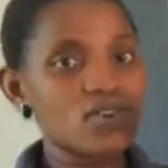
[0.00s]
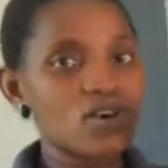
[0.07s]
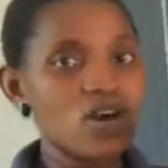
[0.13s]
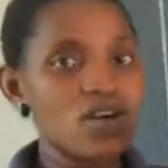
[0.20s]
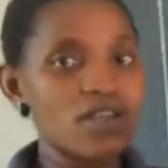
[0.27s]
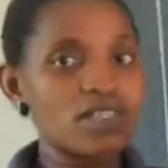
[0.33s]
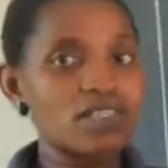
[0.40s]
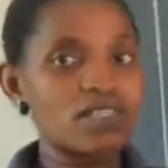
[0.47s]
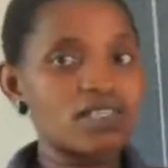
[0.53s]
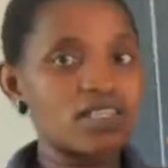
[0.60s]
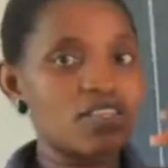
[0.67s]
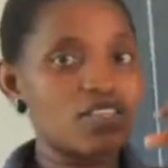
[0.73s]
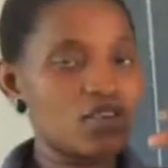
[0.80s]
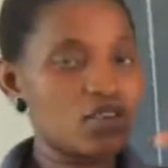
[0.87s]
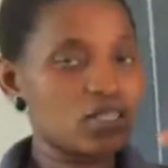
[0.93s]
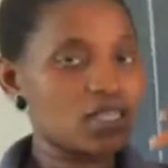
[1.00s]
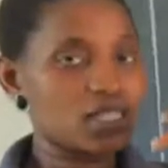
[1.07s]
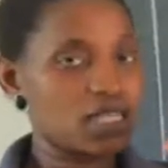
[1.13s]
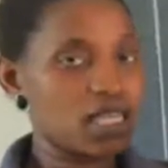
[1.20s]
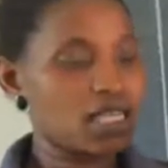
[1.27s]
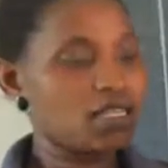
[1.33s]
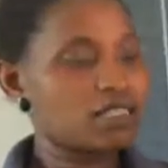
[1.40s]
always in your
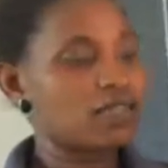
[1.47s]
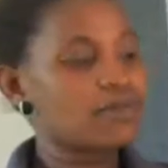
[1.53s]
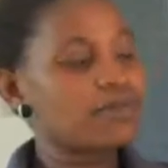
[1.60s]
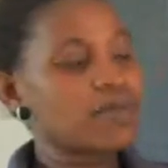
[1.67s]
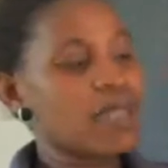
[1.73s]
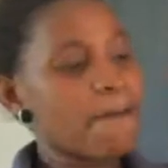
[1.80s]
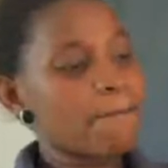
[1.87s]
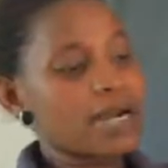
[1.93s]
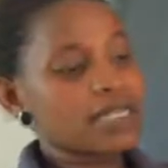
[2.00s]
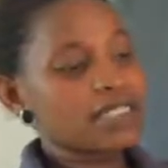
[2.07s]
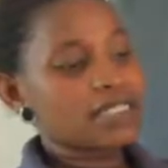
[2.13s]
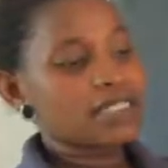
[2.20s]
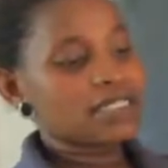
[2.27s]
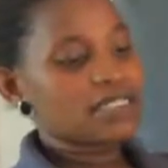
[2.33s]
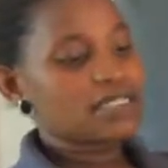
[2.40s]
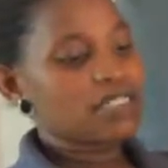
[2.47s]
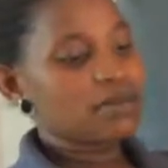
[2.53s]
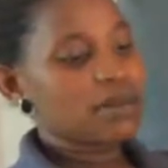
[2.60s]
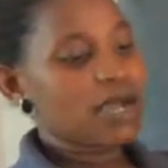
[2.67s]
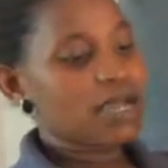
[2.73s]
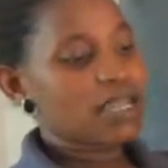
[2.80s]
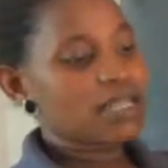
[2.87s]
set, but it
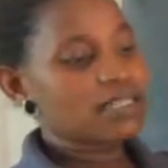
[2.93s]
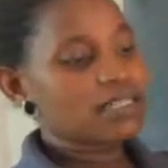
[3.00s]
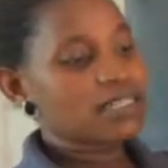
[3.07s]
demarcates.